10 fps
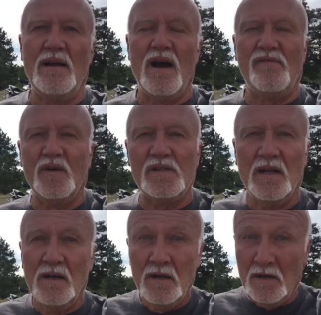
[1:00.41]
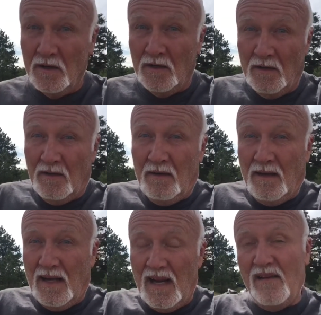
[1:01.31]
offers.
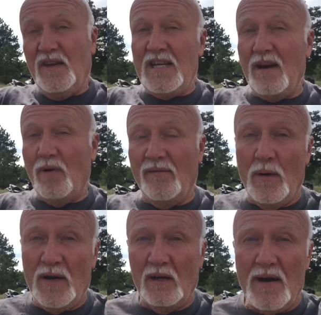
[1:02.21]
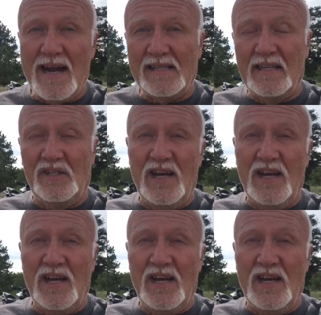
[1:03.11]
If you take one of our bigger bikes, the